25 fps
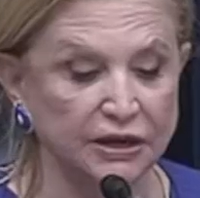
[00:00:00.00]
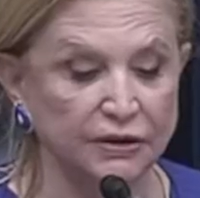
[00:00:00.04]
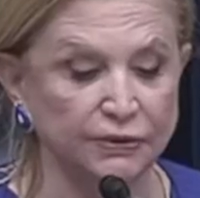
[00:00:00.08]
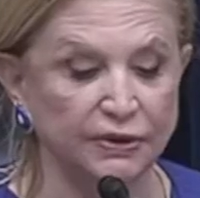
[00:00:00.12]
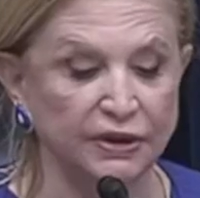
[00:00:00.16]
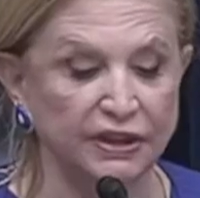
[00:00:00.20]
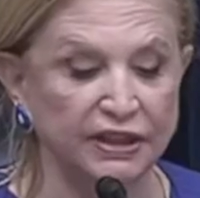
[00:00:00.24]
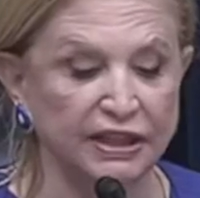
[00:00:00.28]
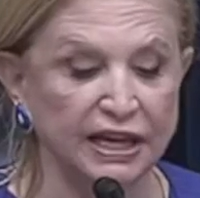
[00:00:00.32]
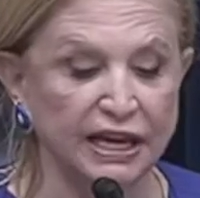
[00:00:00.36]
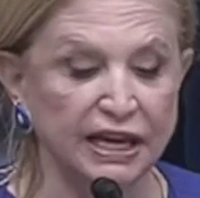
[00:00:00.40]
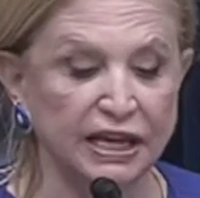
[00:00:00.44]

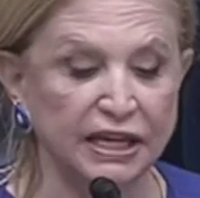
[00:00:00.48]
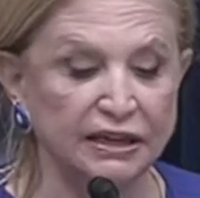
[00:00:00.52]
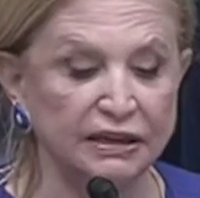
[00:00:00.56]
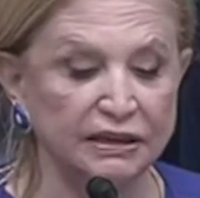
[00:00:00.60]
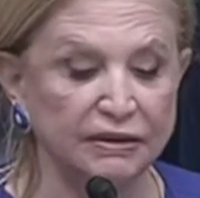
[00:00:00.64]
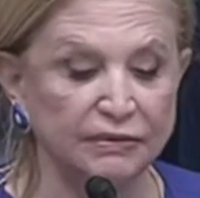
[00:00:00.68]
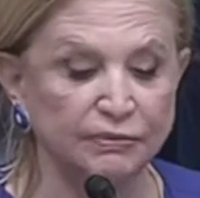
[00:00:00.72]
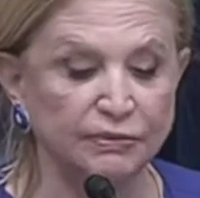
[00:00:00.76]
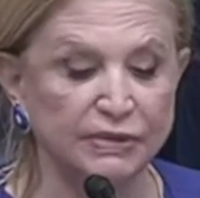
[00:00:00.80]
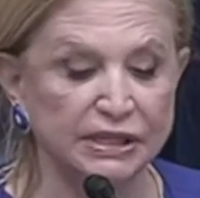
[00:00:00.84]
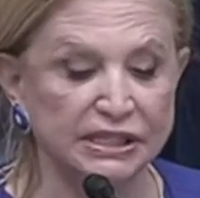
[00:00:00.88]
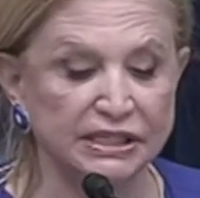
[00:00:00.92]
With that,
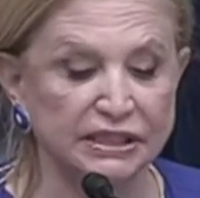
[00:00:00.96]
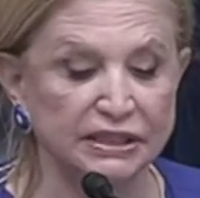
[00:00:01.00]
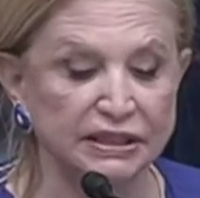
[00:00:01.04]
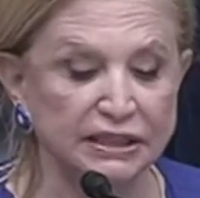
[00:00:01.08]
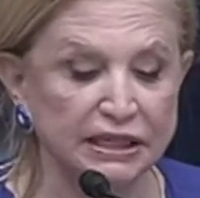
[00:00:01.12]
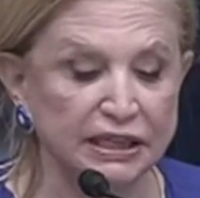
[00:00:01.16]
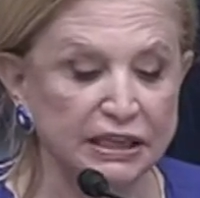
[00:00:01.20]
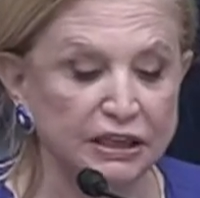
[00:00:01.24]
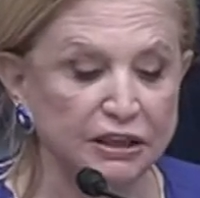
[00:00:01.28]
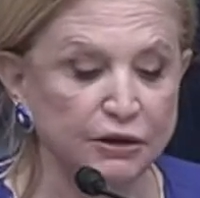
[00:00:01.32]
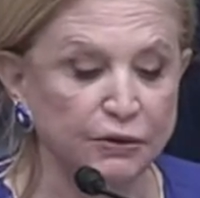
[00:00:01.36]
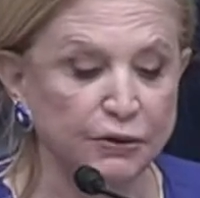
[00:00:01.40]
Ms.
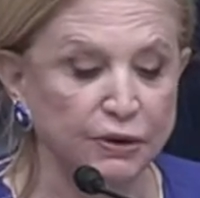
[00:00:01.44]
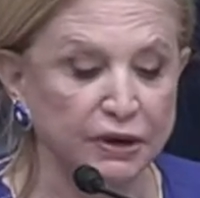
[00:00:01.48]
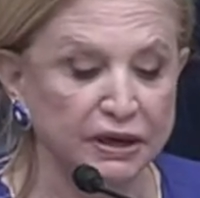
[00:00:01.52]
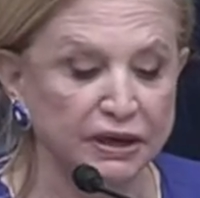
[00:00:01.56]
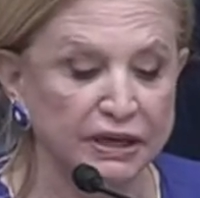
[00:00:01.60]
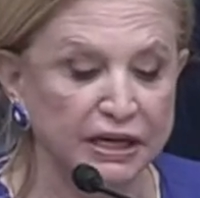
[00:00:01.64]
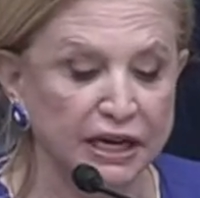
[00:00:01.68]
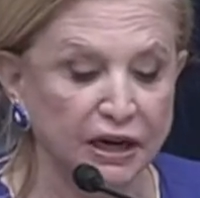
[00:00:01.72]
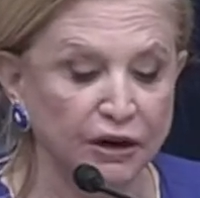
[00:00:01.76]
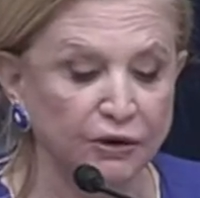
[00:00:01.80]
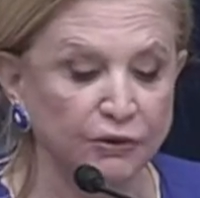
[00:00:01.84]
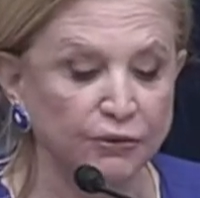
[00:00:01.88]
Leigh, you are
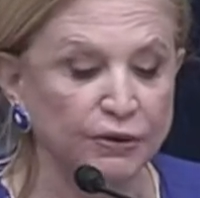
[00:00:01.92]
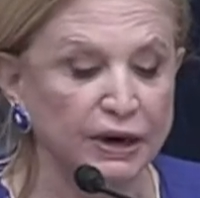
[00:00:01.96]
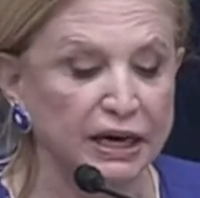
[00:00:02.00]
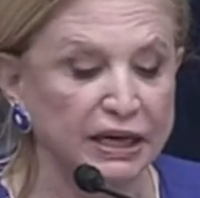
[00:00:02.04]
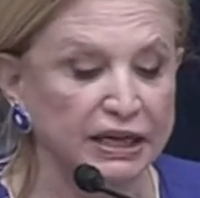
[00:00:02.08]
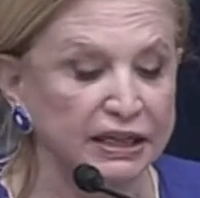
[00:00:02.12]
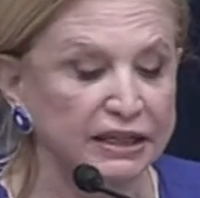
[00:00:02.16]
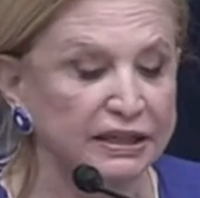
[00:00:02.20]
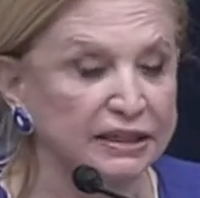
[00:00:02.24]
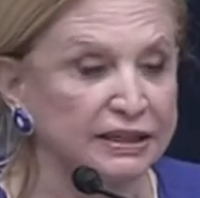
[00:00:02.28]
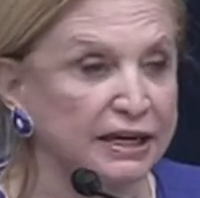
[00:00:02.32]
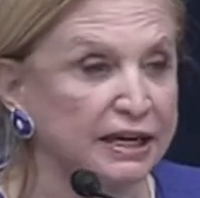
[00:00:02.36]
now
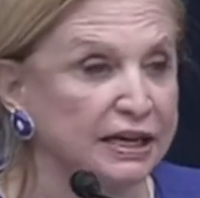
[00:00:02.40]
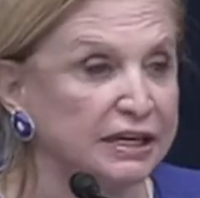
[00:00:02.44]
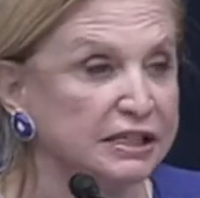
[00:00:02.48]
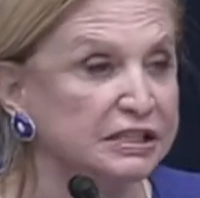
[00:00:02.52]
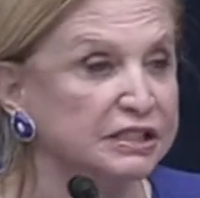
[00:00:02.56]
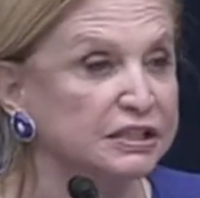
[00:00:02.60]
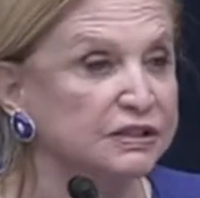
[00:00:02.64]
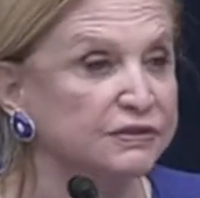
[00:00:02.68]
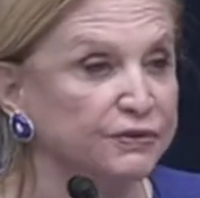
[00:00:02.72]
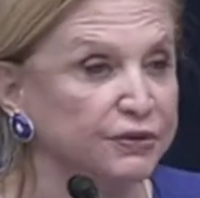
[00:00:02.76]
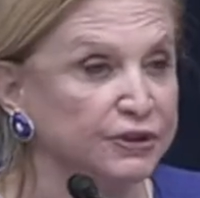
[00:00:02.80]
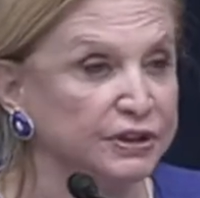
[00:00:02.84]

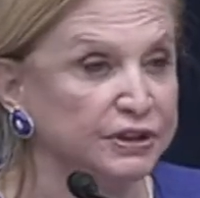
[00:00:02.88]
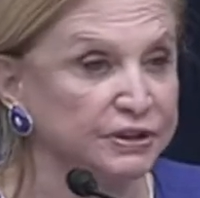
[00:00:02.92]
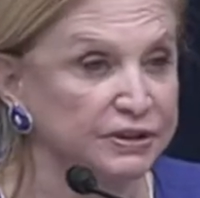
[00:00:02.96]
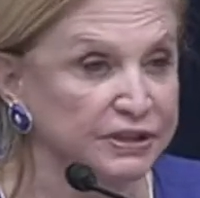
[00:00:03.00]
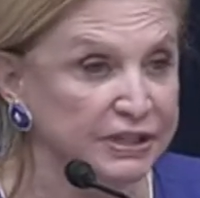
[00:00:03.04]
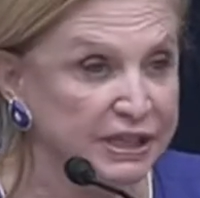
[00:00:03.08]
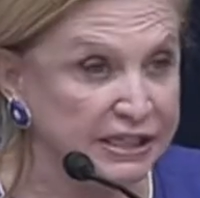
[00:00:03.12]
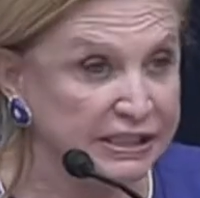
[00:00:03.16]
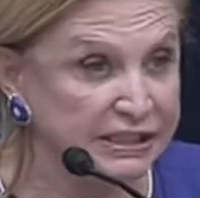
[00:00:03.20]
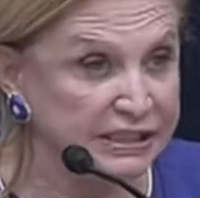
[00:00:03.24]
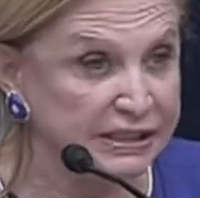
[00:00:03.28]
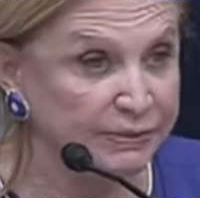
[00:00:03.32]
recognized for your
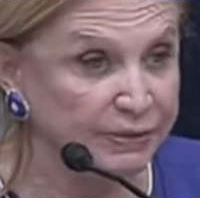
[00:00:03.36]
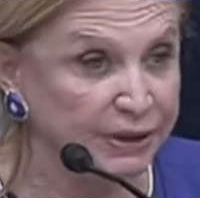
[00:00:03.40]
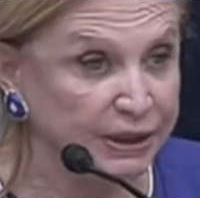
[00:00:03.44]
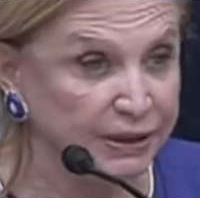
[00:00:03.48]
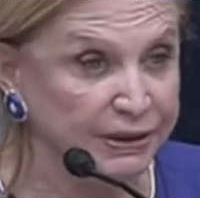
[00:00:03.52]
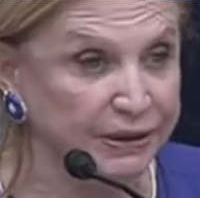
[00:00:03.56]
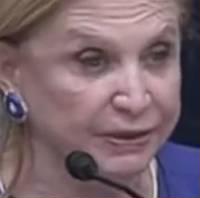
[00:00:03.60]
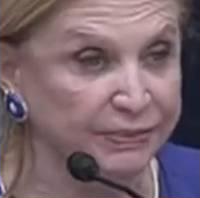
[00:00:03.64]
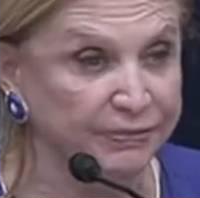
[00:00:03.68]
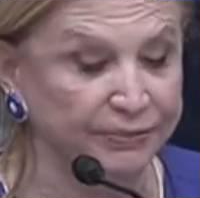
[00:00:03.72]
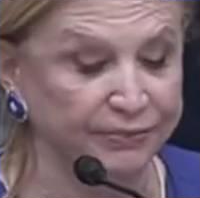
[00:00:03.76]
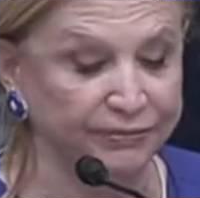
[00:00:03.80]

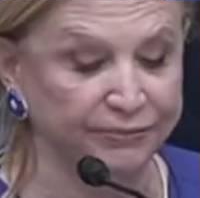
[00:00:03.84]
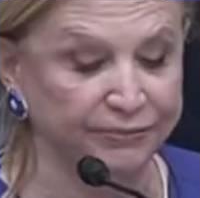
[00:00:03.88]
testimony.